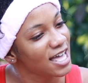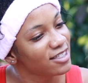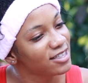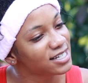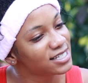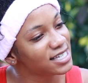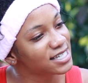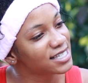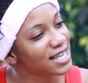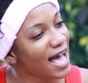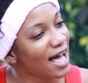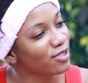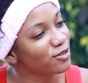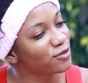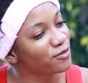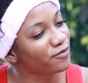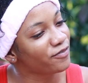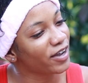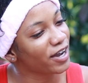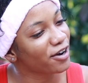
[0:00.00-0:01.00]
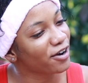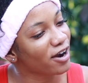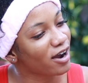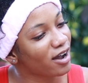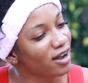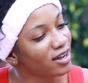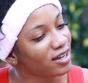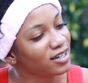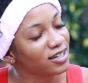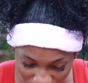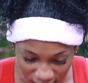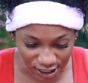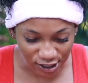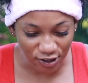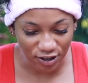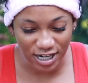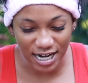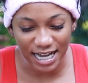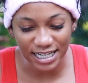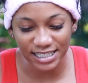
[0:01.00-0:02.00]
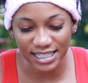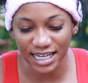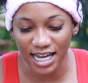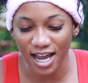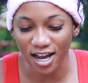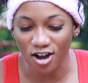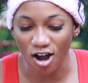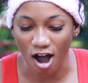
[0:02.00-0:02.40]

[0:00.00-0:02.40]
This is aloe vera. Okay, so the next thing I